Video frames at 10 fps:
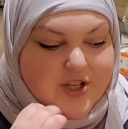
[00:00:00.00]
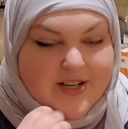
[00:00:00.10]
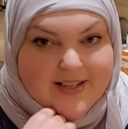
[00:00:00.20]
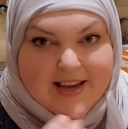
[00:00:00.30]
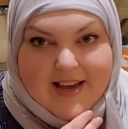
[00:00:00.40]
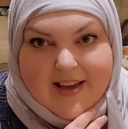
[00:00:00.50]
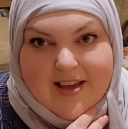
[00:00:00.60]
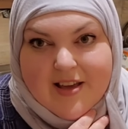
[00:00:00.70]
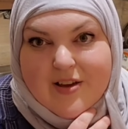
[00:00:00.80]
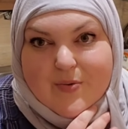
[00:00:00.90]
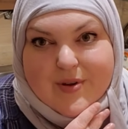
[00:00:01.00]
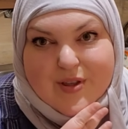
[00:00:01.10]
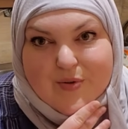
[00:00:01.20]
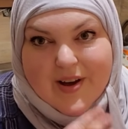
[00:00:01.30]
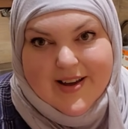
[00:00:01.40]
cheesecake
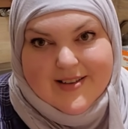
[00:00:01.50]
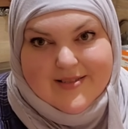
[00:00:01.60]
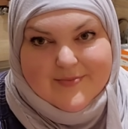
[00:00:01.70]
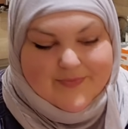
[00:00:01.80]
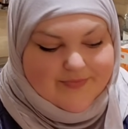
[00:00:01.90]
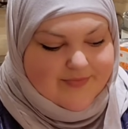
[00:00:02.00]
with you guys.